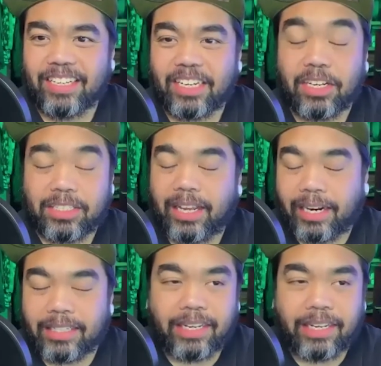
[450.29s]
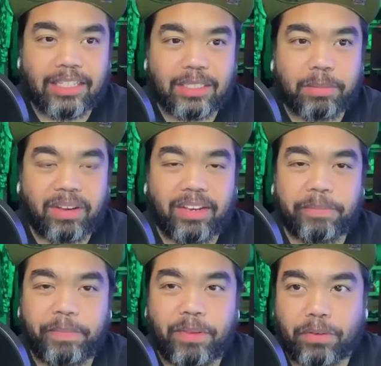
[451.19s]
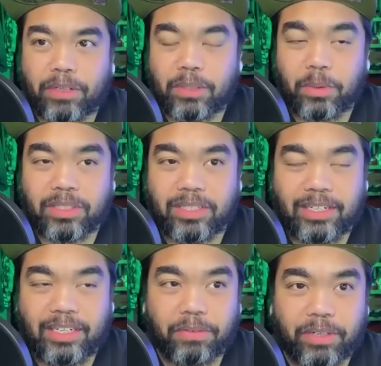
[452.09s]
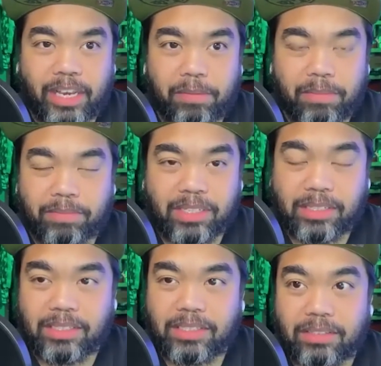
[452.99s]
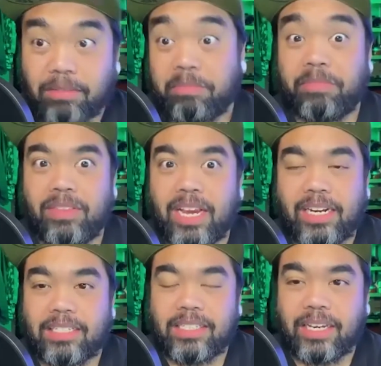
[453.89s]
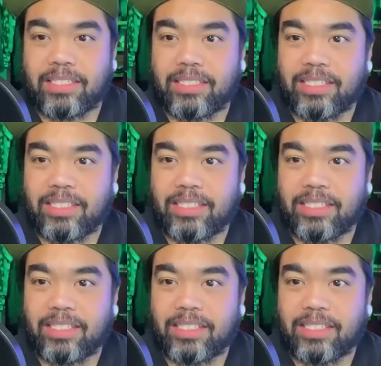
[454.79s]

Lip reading: Because like I said, it's my first Resident Evil game since 96.